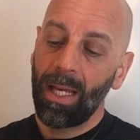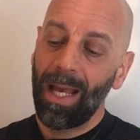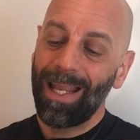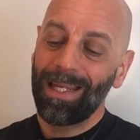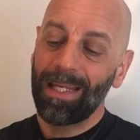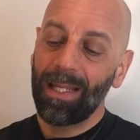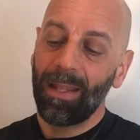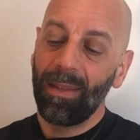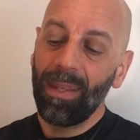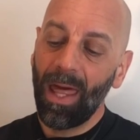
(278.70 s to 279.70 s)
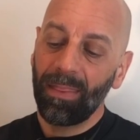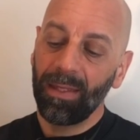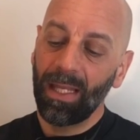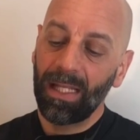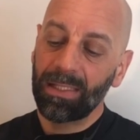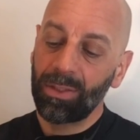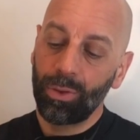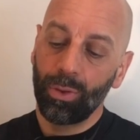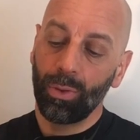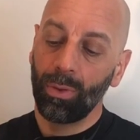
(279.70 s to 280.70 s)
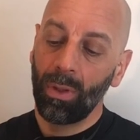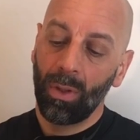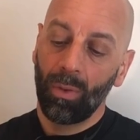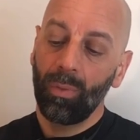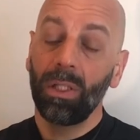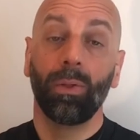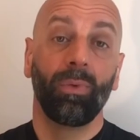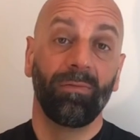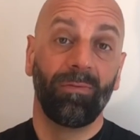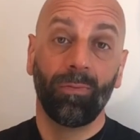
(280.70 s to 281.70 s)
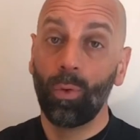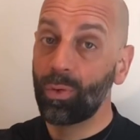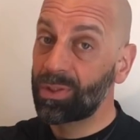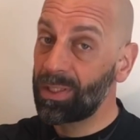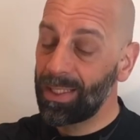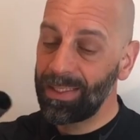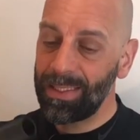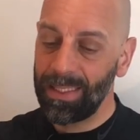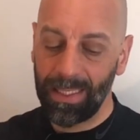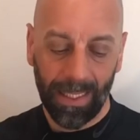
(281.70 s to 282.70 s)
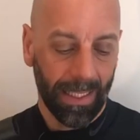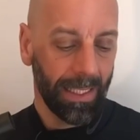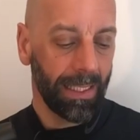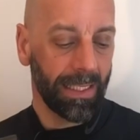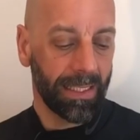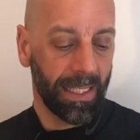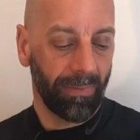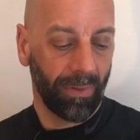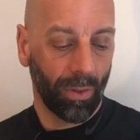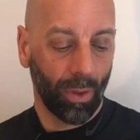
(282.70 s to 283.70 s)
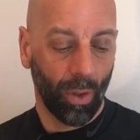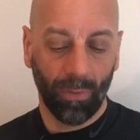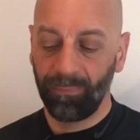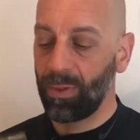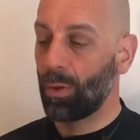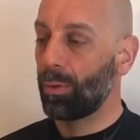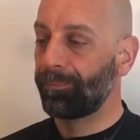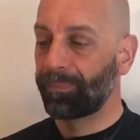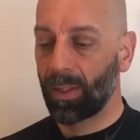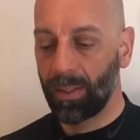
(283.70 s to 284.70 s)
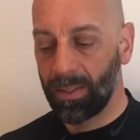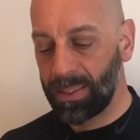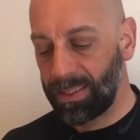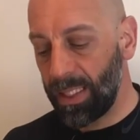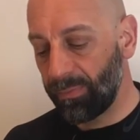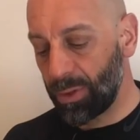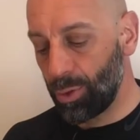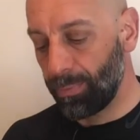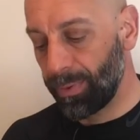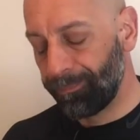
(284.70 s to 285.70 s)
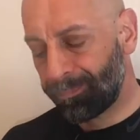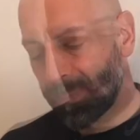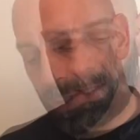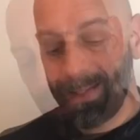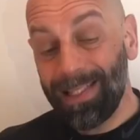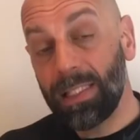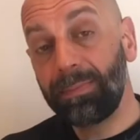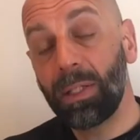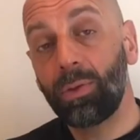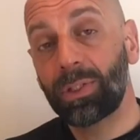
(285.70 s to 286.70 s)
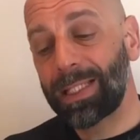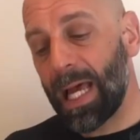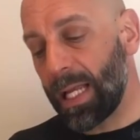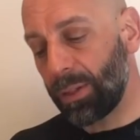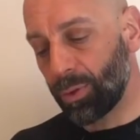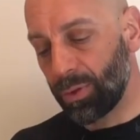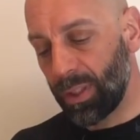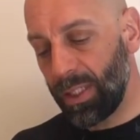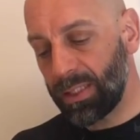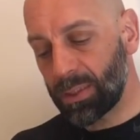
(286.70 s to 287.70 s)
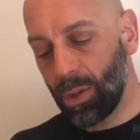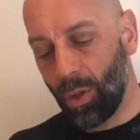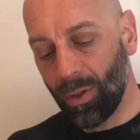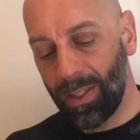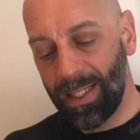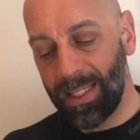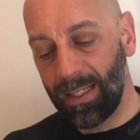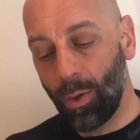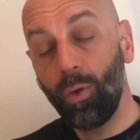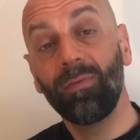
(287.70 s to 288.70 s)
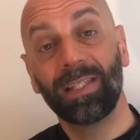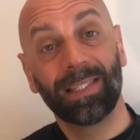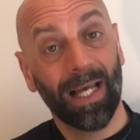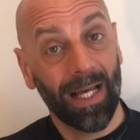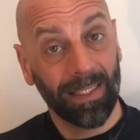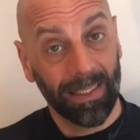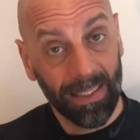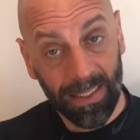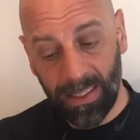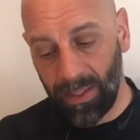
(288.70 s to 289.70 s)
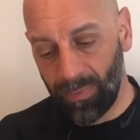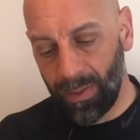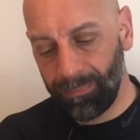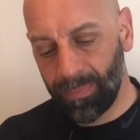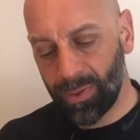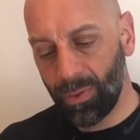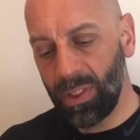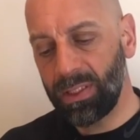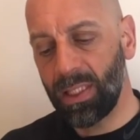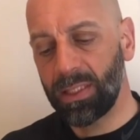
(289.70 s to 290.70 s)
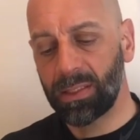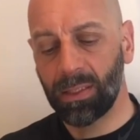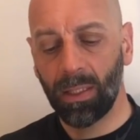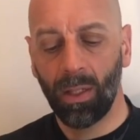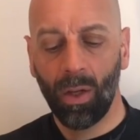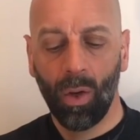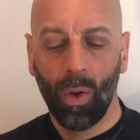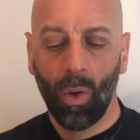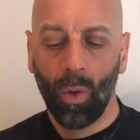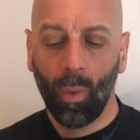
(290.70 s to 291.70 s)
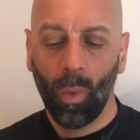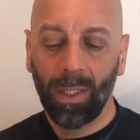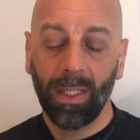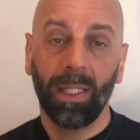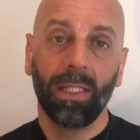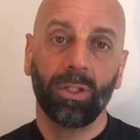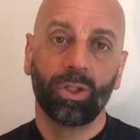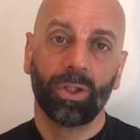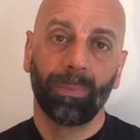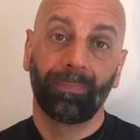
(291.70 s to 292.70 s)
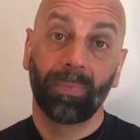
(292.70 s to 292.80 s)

and nothing else to really reinforce the interior of your steerer tube. This is because Canyon has got an oversized steerer, so this is 1 1/4 inch